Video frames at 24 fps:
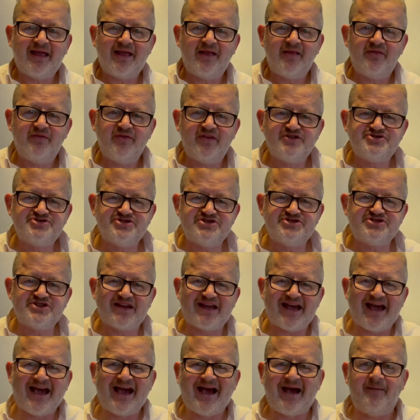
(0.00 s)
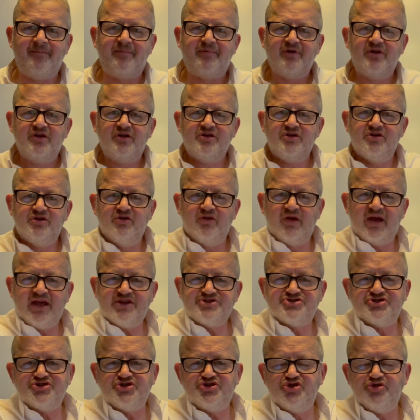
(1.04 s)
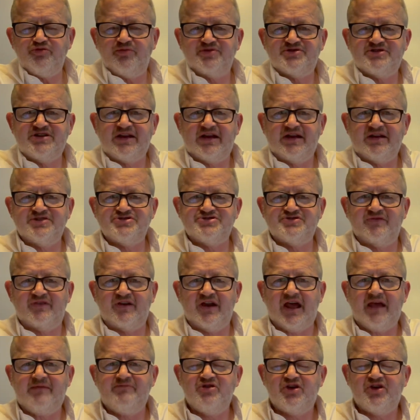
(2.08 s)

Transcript: there's this gap. You issue your particulars of claim,